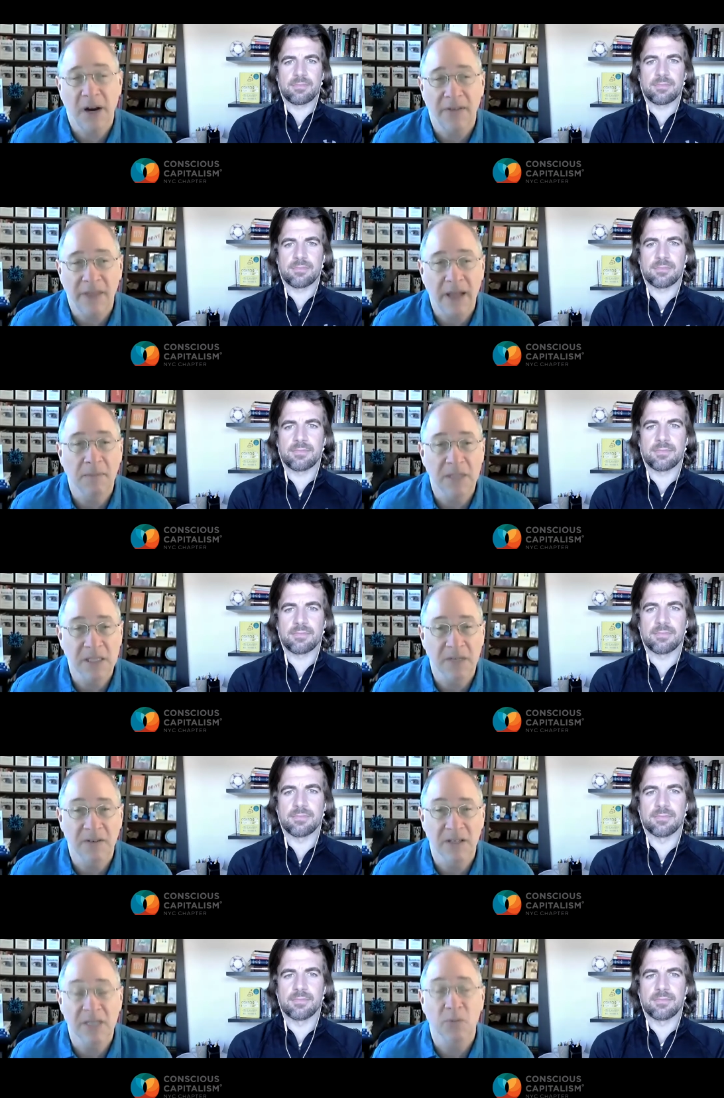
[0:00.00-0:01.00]
Speaker 1: them is,
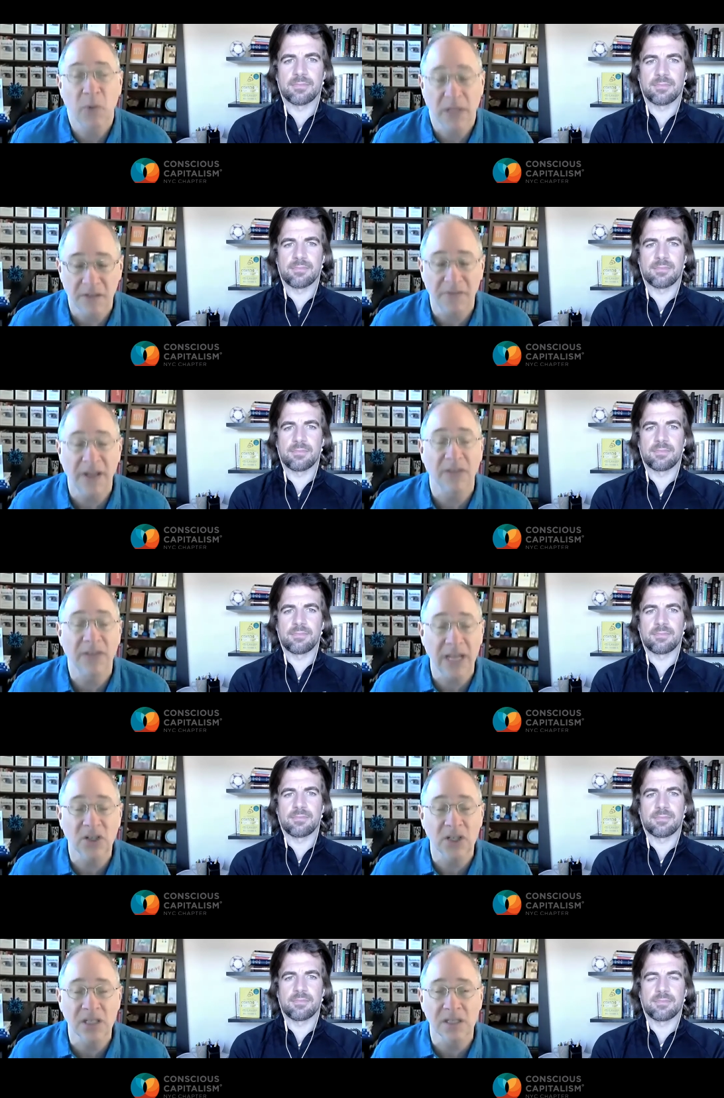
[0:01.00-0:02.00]
is one of the
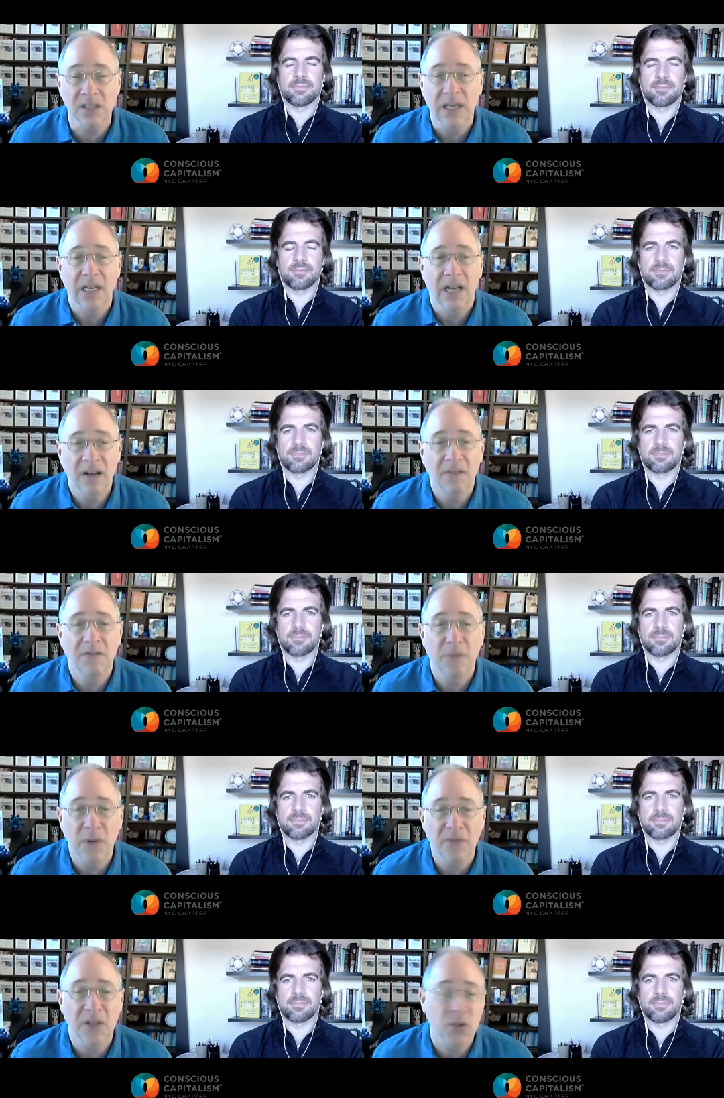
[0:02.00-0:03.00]
foundations of
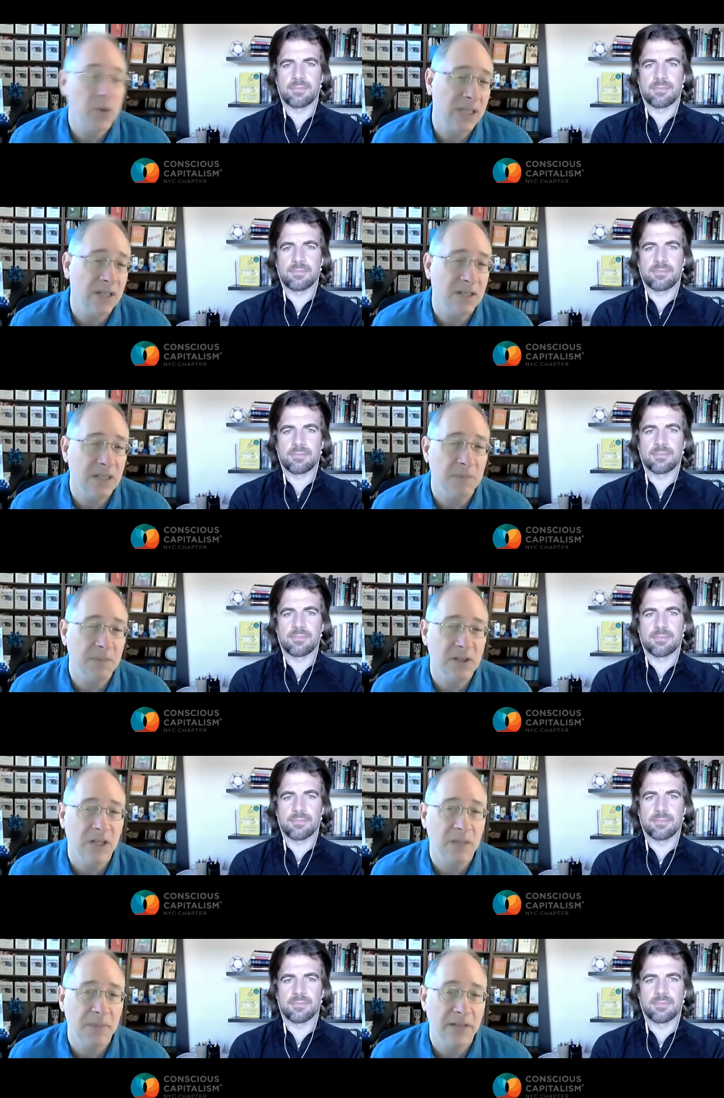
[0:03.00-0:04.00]
what visual leadership is
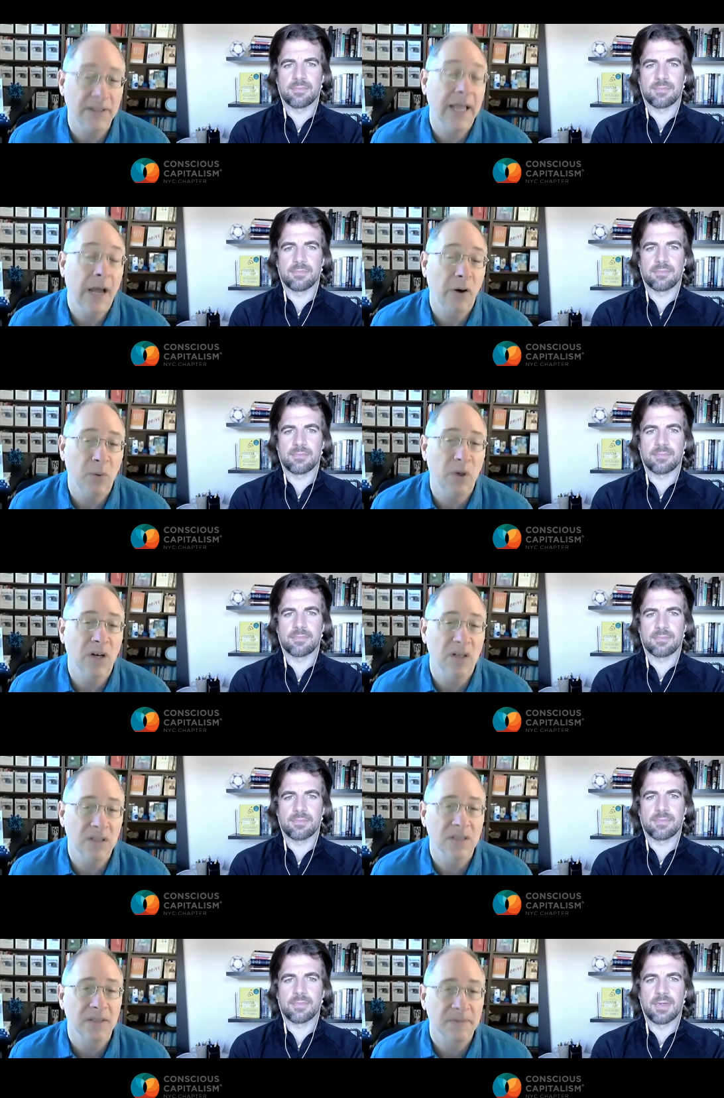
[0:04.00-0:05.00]
all about and how it
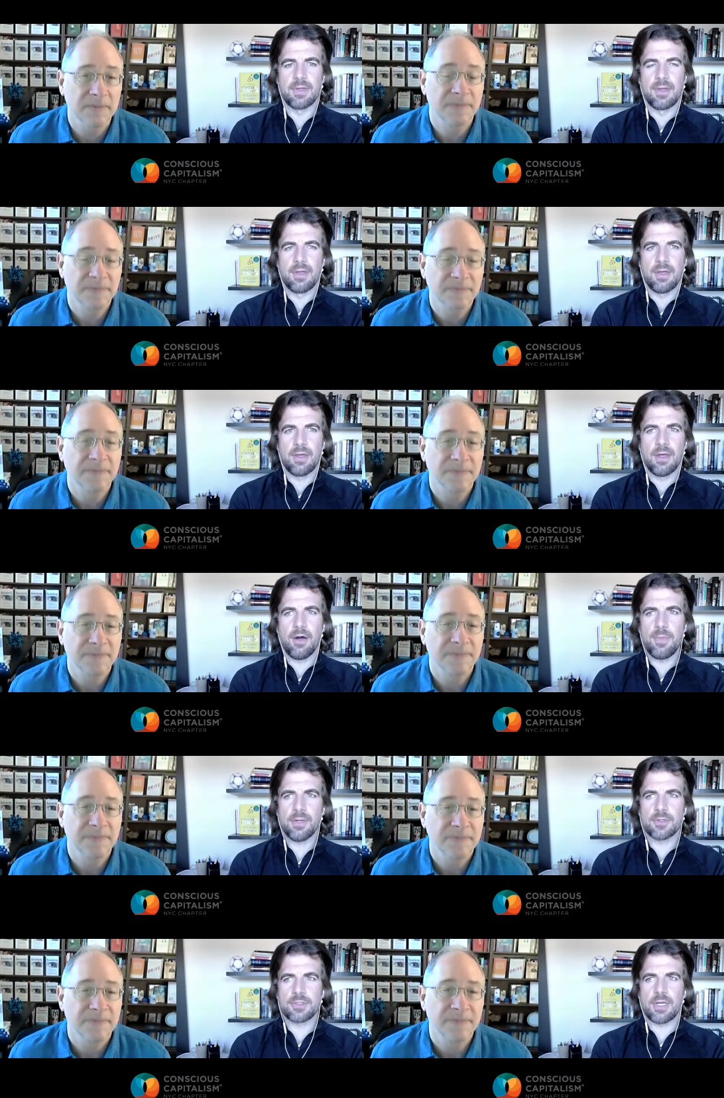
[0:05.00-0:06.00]
works. Help
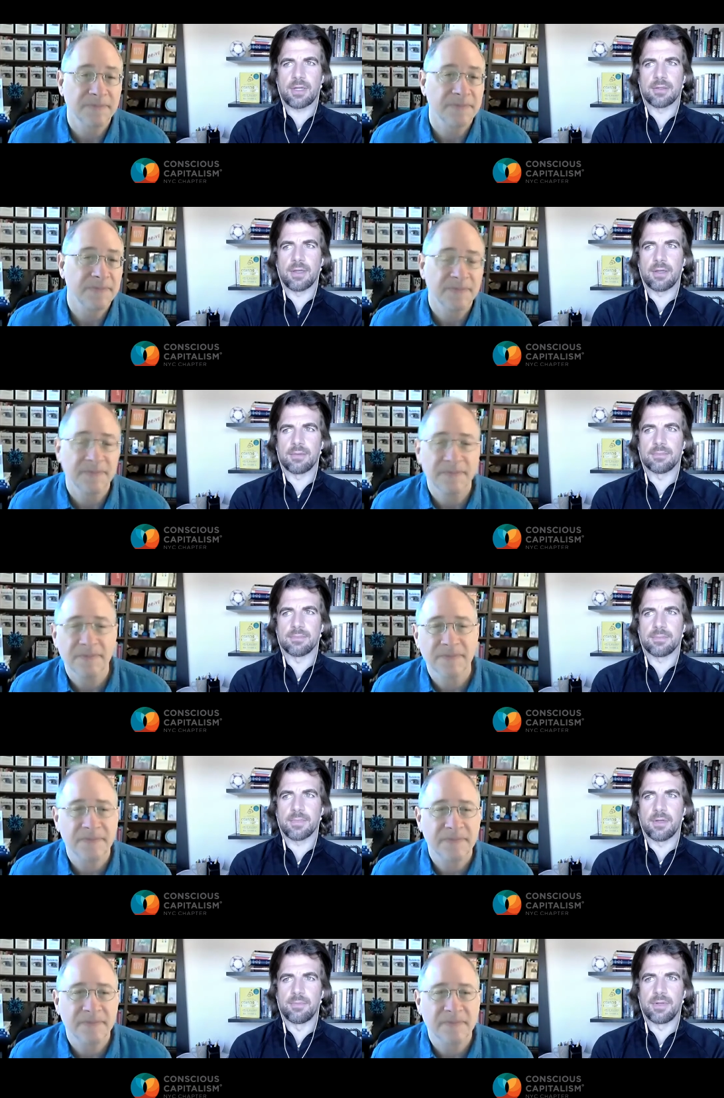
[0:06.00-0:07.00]
Speaker 2: me understand um,
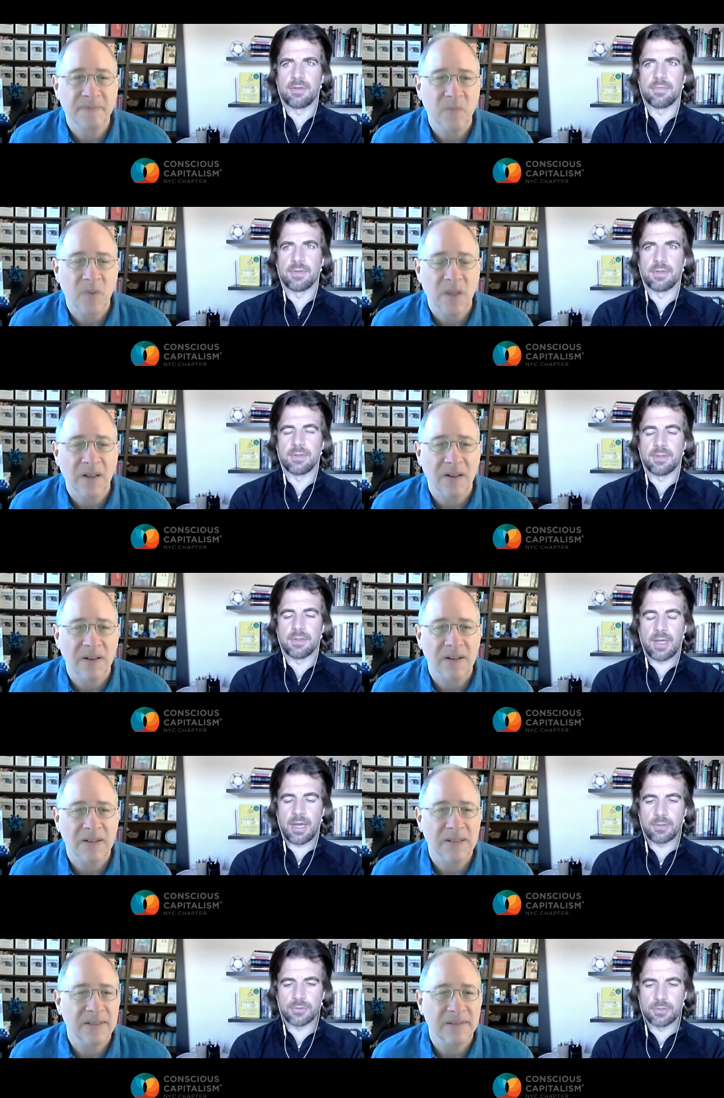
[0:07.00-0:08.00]
a bit of the, the
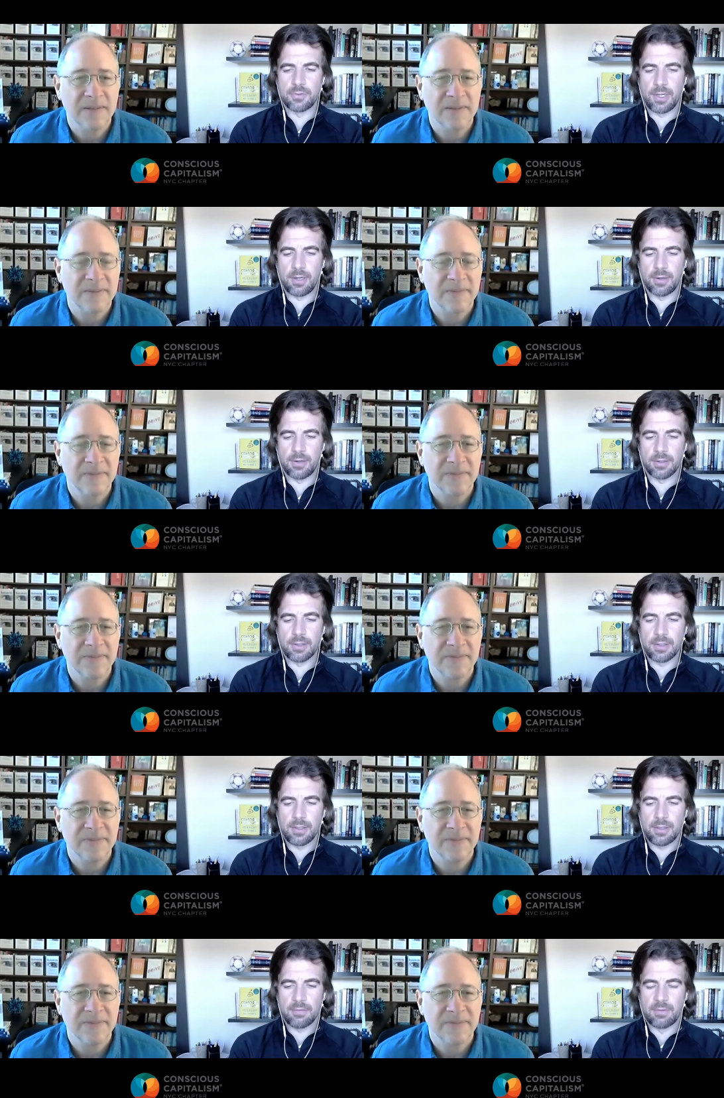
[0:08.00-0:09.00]
how to here.
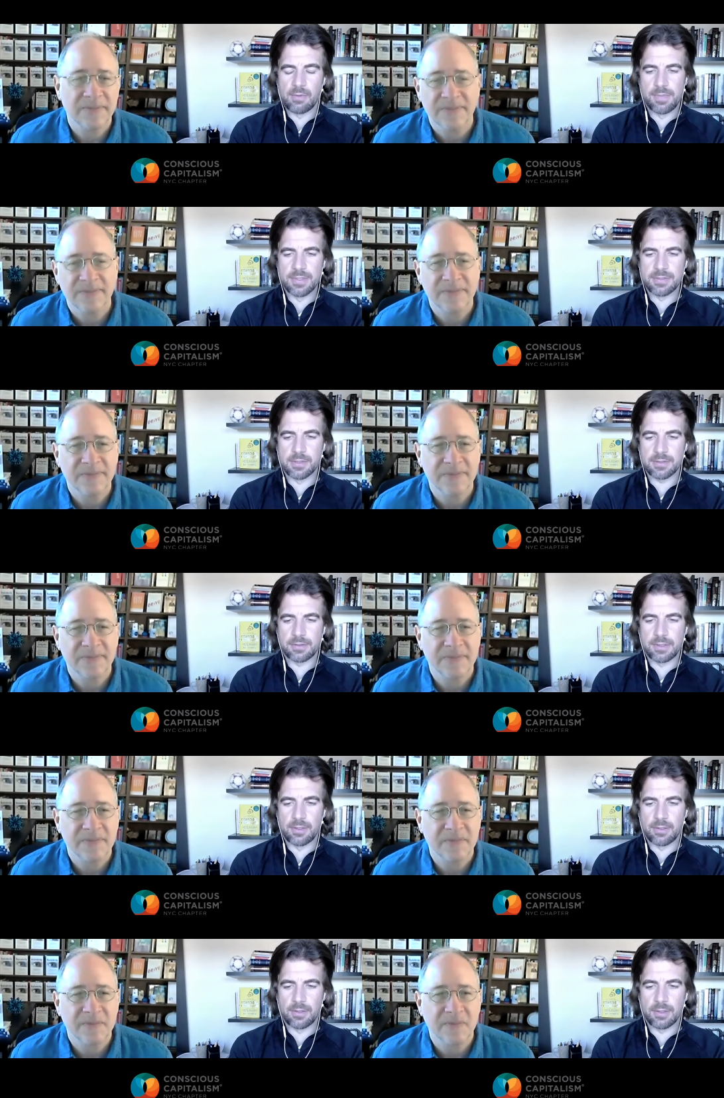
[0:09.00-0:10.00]
I'm a business
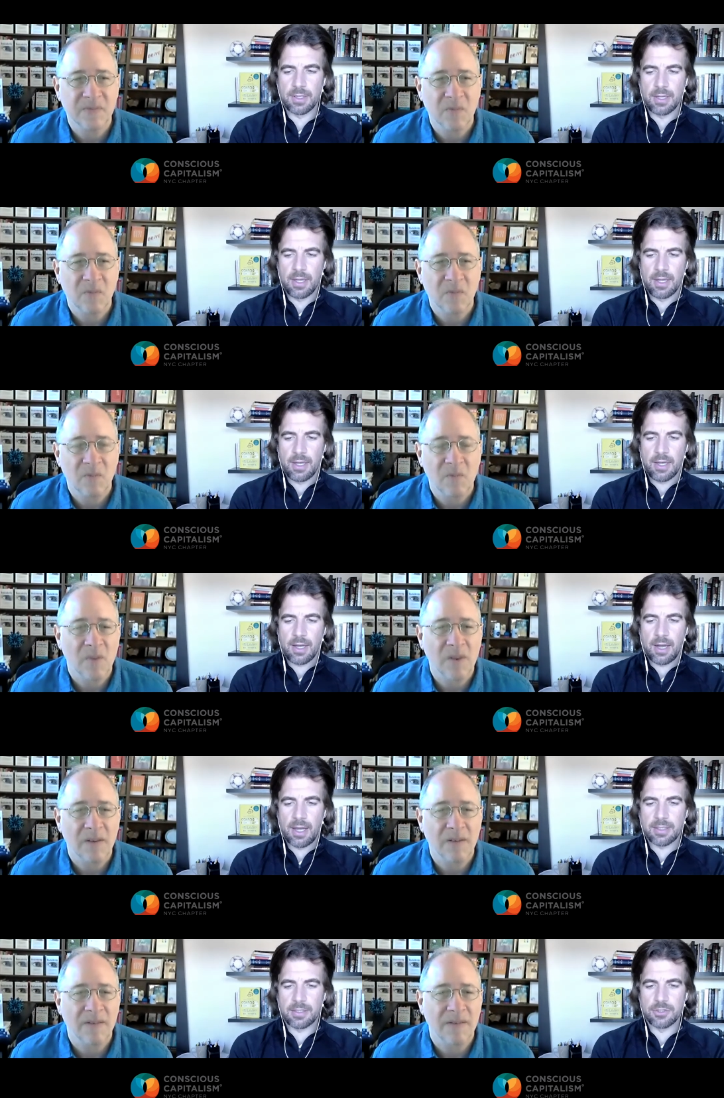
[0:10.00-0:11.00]
leader.
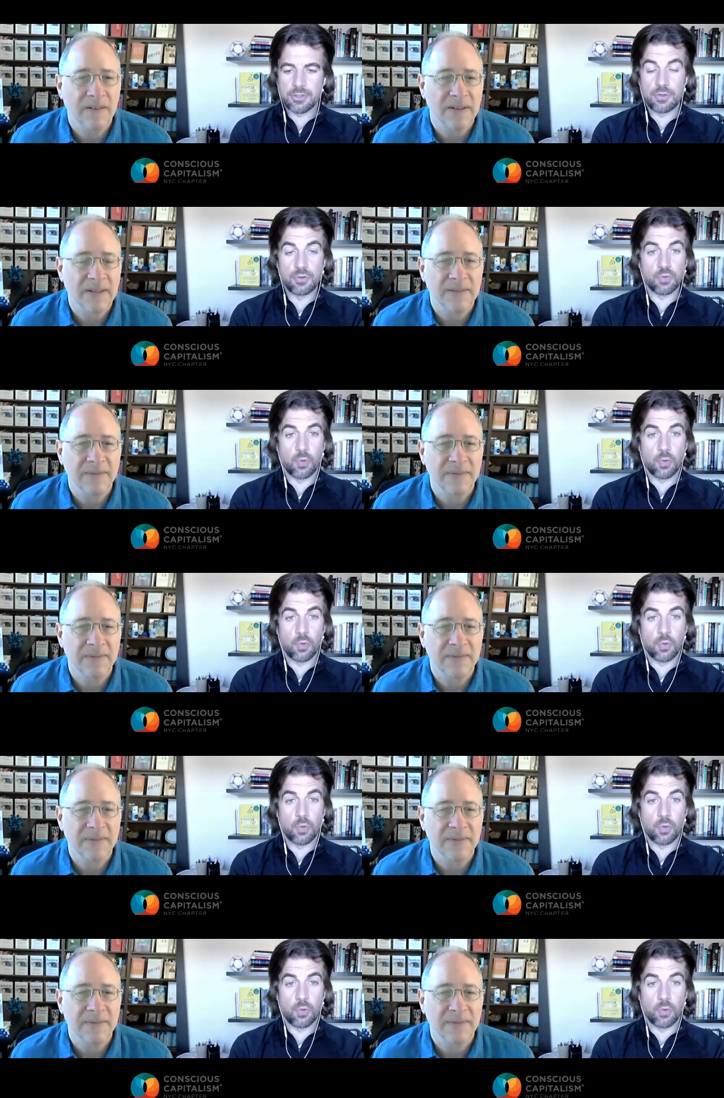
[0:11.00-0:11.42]
I can just use